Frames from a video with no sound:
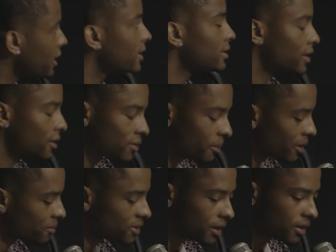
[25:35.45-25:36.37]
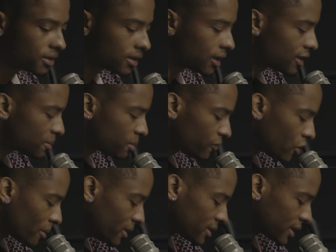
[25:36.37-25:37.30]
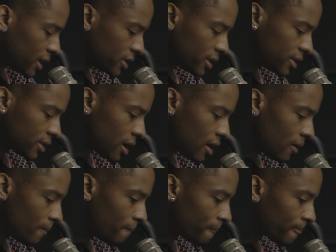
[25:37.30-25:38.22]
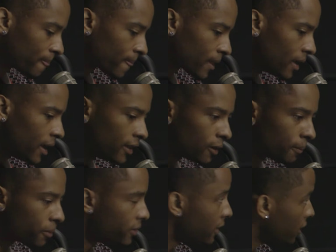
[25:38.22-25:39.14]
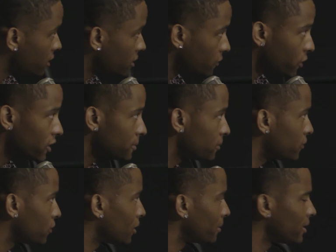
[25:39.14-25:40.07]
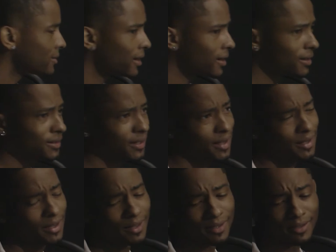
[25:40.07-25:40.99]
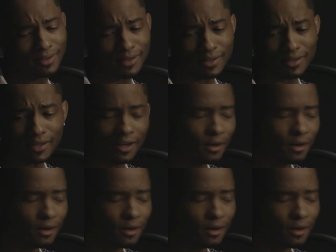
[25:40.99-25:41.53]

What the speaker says: Jesse, that's what I mean. I'm saying, seeing his performance and just the production for his performance, like I said, and then just